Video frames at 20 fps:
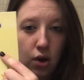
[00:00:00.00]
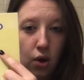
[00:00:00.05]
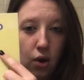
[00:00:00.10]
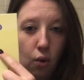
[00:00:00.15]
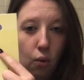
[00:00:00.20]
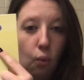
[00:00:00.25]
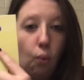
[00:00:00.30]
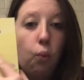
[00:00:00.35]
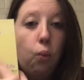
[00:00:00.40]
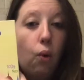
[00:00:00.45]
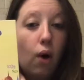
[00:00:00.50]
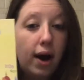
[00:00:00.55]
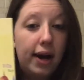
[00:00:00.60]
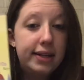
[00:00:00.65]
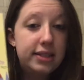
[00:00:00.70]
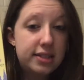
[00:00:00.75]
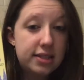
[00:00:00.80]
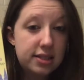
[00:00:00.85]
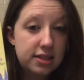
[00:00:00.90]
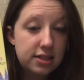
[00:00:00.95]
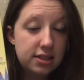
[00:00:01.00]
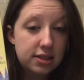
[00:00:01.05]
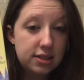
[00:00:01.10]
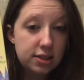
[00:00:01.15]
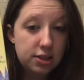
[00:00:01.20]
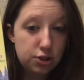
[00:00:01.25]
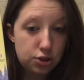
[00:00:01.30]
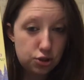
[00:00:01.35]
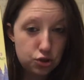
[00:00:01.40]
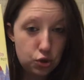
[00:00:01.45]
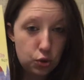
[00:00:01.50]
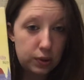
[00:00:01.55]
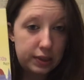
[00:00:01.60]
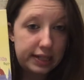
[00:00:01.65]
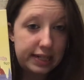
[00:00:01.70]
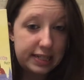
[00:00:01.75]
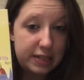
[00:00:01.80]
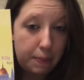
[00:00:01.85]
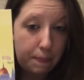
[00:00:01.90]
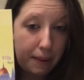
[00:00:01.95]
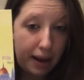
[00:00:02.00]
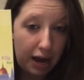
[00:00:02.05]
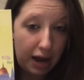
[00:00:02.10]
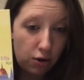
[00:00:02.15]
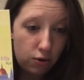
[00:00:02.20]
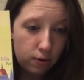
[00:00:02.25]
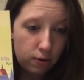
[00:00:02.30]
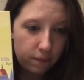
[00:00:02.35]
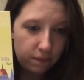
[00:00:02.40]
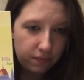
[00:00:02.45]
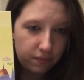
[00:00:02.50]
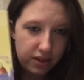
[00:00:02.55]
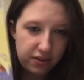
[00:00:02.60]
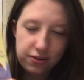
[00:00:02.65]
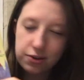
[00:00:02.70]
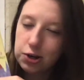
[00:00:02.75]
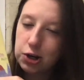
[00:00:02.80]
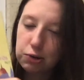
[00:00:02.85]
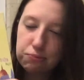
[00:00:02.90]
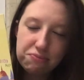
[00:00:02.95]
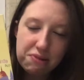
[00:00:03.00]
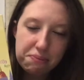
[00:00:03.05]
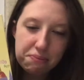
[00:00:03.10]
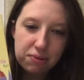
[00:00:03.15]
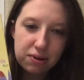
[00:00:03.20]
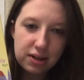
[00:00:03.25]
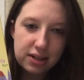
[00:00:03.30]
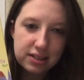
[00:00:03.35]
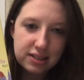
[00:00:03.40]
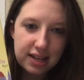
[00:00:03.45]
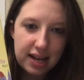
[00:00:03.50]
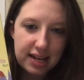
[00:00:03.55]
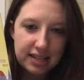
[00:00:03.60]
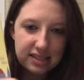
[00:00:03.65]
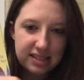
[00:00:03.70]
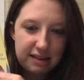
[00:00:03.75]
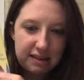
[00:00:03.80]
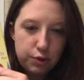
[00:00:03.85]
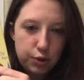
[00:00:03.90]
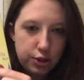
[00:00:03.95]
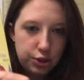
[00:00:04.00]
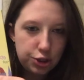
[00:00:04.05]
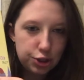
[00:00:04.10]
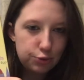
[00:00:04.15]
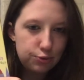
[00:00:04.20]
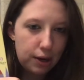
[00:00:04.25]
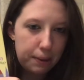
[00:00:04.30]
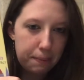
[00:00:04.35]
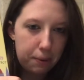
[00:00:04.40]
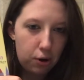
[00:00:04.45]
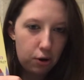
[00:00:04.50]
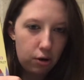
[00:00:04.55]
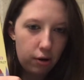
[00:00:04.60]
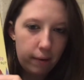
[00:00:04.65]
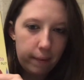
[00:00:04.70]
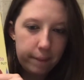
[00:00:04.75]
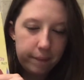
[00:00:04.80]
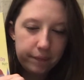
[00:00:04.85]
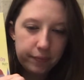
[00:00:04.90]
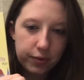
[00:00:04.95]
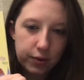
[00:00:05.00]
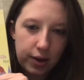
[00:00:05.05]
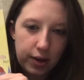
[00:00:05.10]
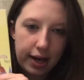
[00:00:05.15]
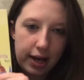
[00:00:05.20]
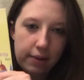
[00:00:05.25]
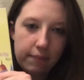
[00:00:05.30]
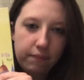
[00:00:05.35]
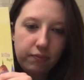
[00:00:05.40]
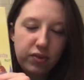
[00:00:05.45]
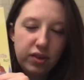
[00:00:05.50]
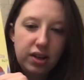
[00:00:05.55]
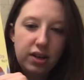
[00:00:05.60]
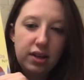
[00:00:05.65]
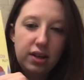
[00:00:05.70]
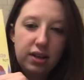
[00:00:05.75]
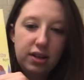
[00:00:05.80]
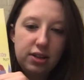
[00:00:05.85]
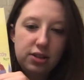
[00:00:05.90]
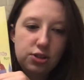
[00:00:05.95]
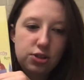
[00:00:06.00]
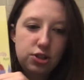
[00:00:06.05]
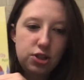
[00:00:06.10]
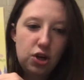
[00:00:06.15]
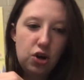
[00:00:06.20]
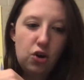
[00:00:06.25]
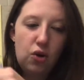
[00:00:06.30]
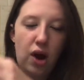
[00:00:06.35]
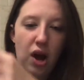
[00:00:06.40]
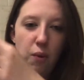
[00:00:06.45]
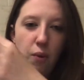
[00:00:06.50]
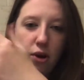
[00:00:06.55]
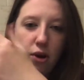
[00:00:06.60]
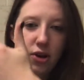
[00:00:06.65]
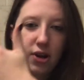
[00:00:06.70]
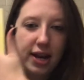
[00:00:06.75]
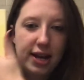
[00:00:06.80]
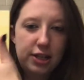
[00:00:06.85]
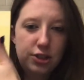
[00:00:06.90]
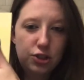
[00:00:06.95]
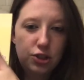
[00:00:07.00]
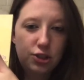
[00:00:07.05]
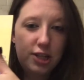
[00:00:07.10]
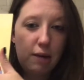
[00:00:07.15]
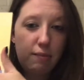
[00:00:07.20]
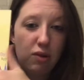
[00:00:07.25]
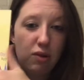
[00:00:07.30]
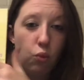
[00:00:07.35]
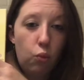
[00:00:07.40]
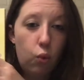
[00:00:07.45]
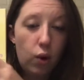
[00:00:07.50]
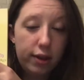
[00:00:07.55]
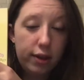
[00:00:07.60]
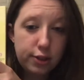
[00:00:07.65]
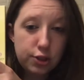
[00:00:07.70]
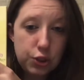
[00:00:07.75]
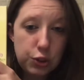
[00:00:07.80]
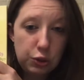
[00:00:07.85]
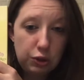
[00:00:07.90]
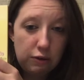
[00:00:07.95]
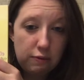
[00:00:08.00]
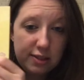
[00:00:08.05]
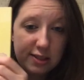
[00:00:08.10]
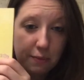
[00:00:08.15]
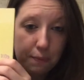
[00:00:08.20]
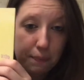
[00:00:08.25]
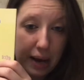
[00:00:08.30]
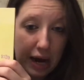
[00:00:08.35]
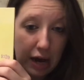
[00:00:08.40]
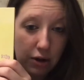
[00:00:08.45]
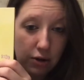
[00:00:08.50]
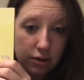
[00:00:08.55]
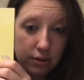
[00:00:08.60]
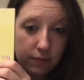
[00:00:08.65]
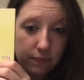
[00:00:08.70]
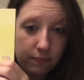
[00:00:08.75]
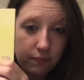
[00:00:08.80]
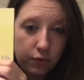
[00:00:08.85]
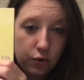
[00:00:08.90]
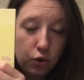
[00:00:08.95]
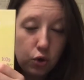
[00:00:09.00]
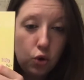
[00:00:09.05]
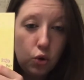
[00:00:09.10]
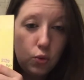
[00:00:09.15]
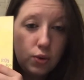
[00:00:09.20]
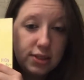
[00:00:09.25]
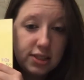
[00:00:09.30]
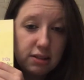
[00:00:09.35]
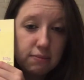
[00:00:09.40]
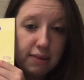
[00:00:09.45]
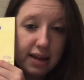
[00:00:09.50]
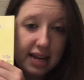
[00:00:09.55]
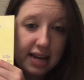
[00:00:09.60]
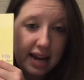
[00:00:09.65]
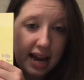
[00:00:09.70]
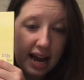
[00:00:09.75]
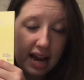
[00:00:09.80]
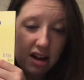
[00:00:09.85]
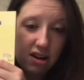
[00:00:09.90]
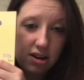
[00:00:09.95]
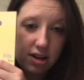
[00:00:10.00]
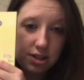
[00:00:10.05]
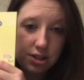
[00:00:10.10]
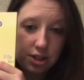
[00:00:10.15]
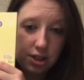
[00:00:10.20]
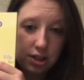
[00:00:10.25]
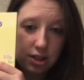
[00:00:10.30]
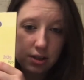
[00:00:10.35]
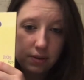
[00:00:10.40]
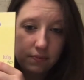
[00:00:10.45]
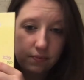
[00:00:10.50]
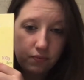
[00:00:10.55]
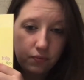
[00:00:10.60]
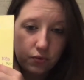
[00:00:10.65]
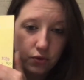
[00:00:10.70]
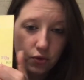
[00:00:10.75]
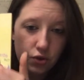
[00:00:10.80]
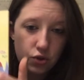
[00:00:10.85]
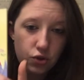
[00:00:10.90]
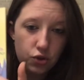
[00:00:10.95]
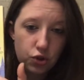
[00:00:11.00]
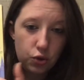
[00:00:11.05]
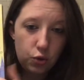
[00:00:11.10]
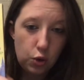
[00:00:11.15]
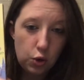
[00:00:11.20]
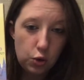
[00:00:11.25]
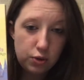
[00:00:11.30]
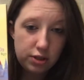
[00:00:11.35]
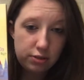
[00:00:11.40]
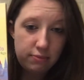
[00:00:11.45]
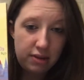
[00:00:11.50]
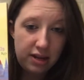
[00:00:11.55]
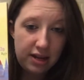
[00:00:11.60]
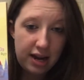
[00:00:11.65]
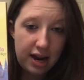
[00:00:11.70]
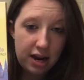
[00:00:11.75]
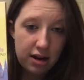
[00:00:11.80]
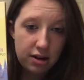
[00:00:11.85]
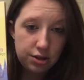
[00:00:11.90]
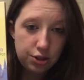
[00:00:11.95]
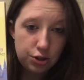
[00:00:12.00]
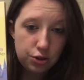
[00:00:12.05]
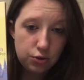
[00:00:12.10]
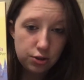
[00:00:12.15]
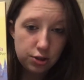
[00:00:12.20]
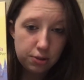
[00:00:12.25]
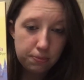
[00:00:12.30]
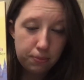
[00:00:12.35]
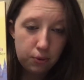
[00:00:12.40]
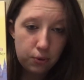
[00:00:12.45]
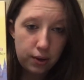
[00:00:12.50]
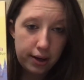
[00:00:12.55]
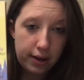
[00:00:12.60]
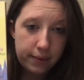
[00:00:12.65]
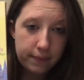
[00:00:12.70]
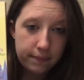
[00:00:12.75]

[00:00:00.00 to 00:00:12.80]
what the story is about. If you don't remember his last name, you can just write Paul, okay? So I want you to tell me what the story was about, who was the main character. So who's the main character, who's the boy?